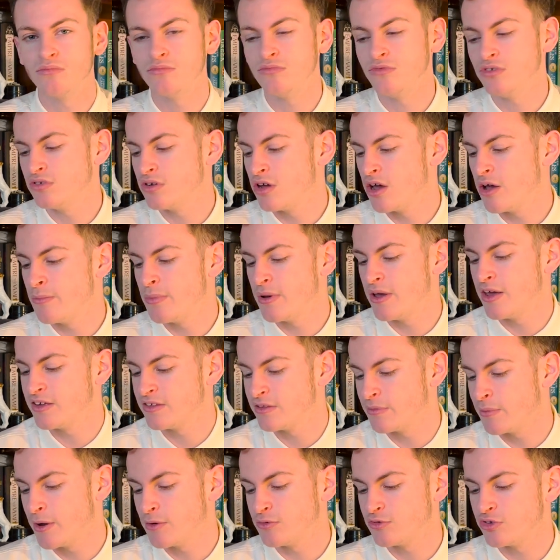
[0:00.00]
You know a bit, it's
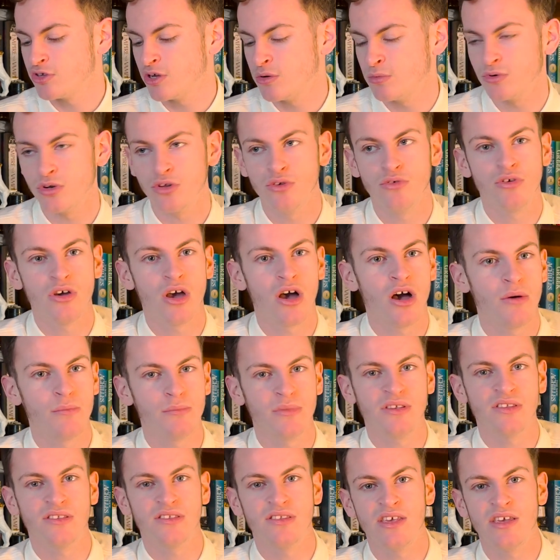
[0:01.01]
about someone who can't
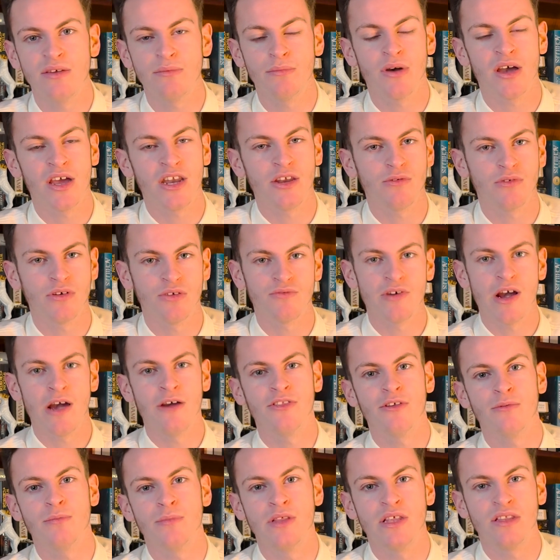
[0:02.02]
be seen by anyone around
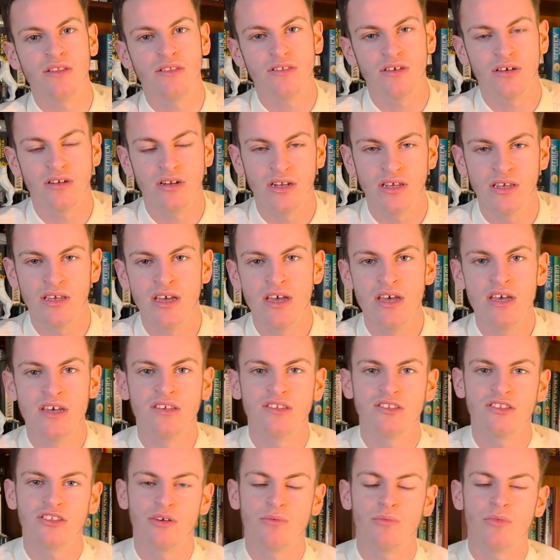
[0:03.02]
them, and then suddenly
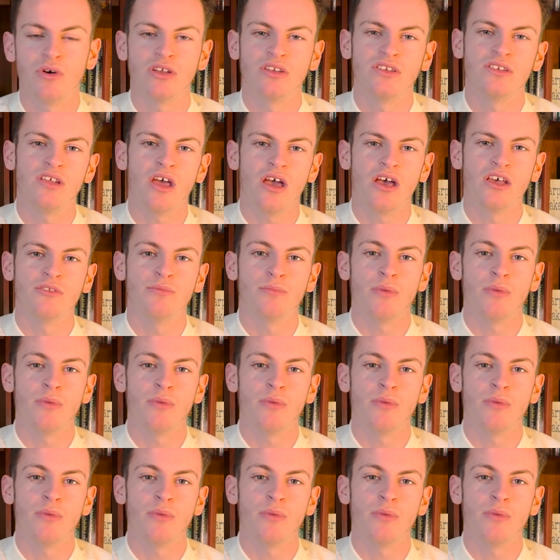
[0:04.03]
someone does.